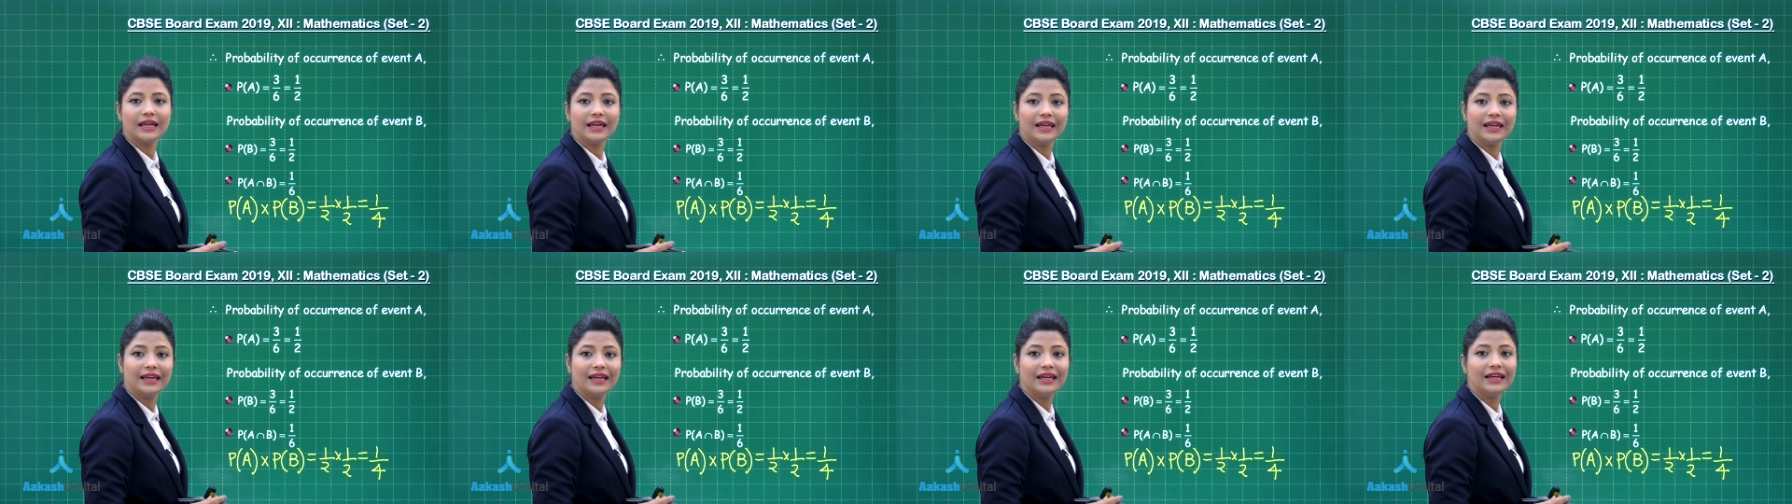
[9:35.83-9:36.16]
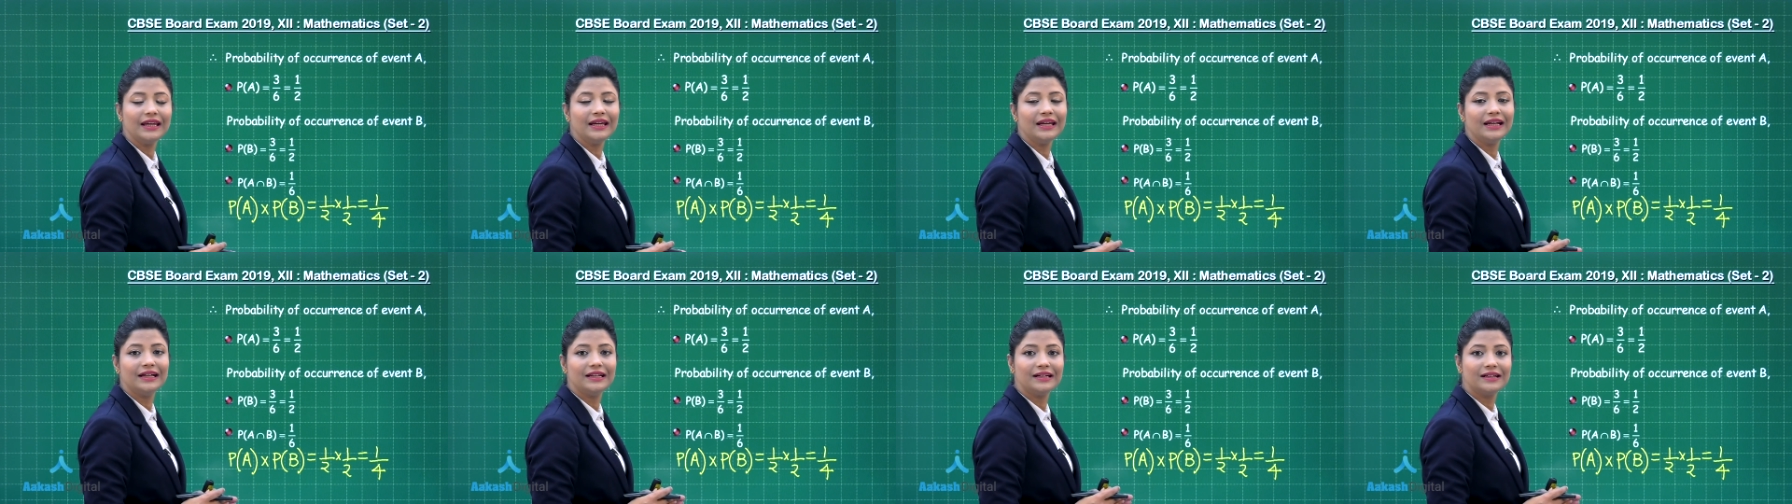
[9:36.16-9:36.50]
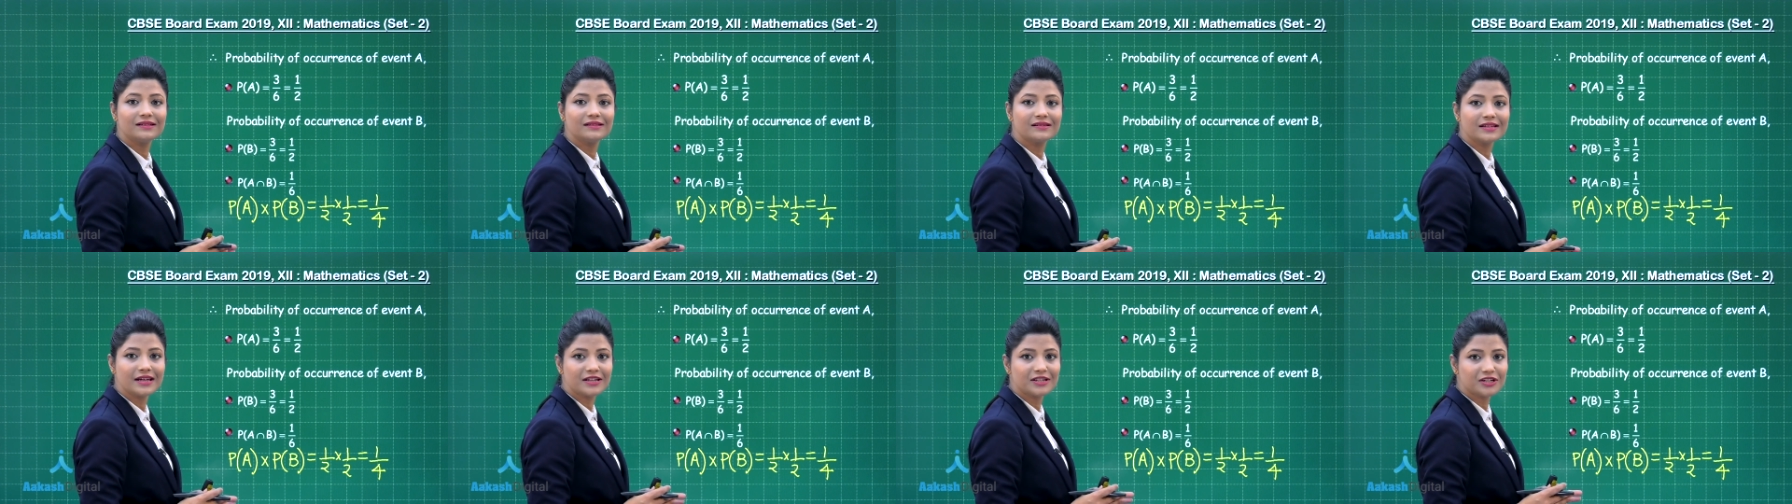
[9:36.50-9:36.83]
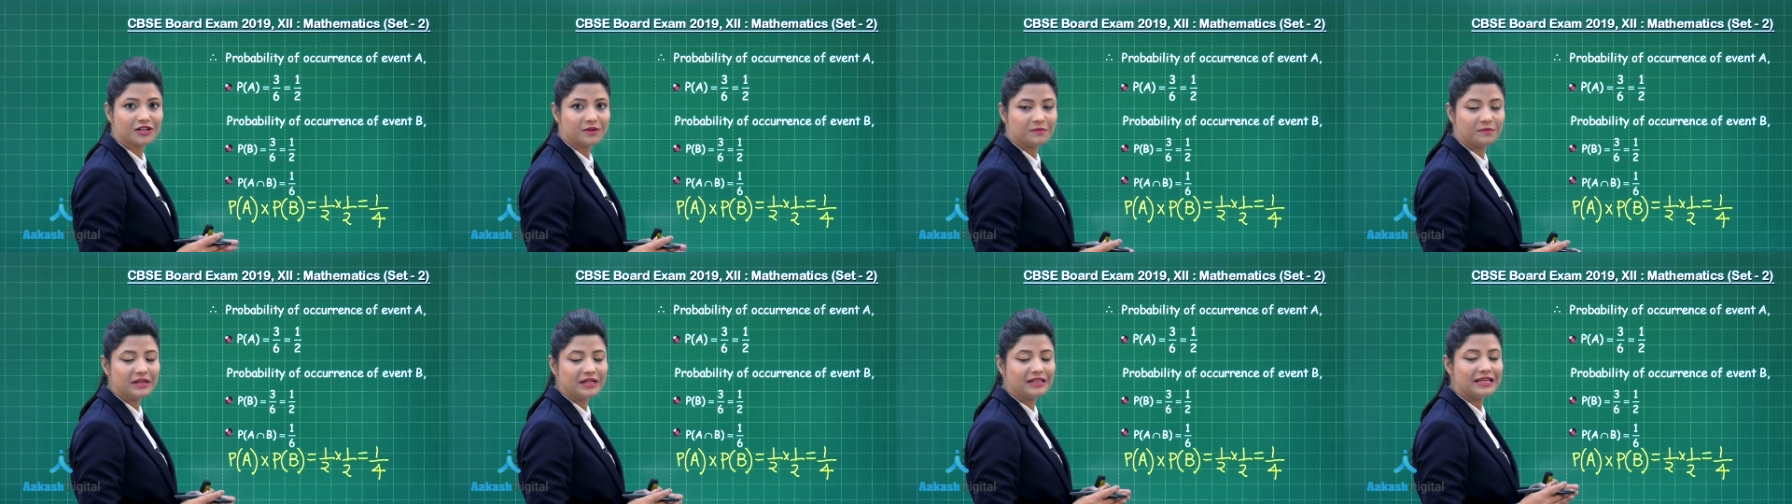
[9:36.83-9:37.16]
A
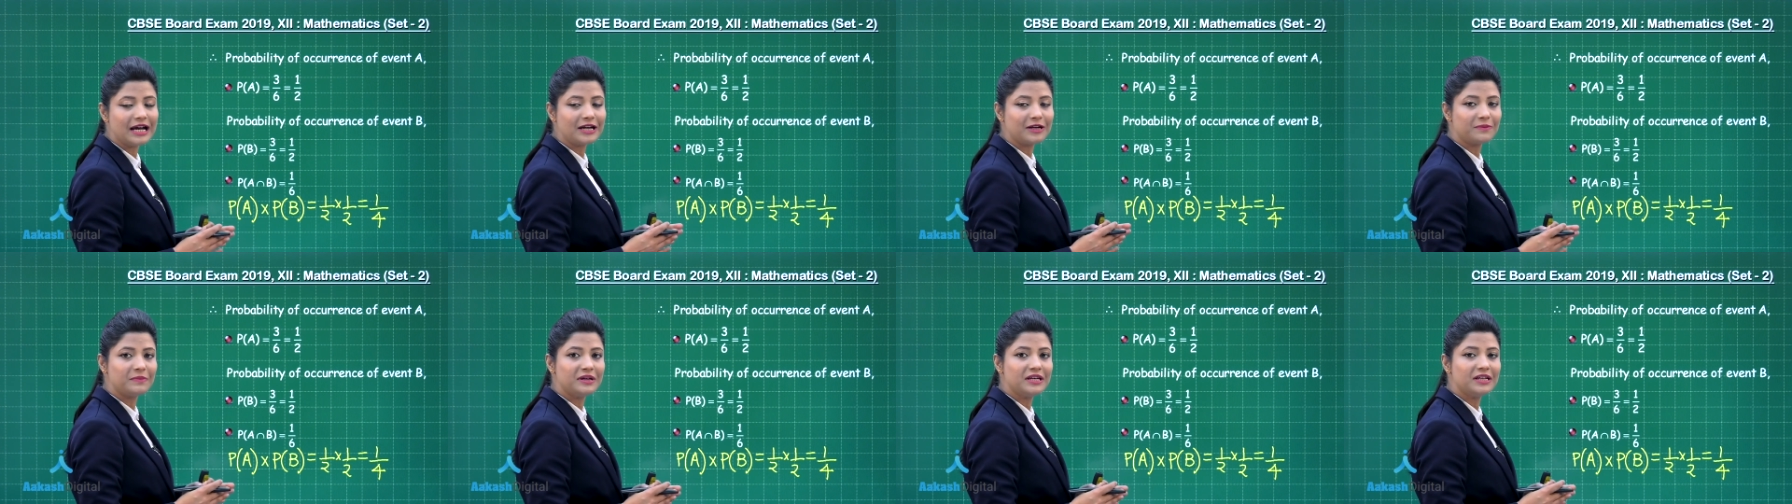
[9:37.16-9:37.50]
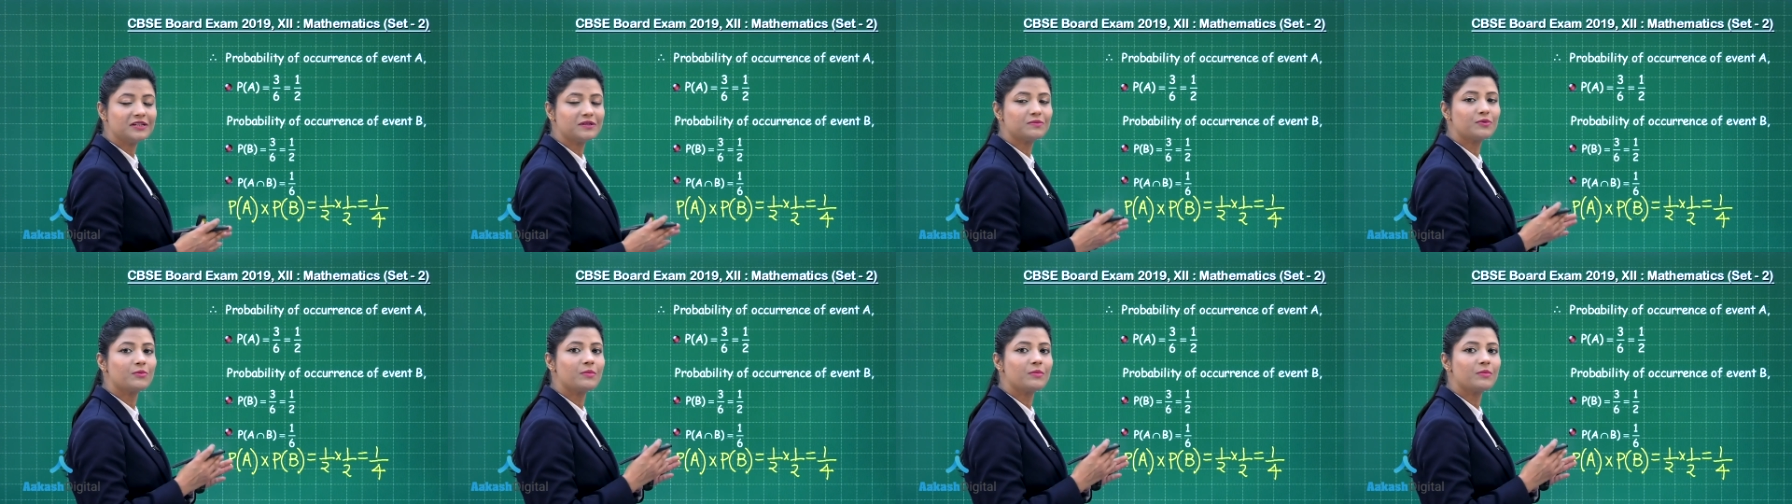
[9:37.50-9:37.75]
intersection B, that means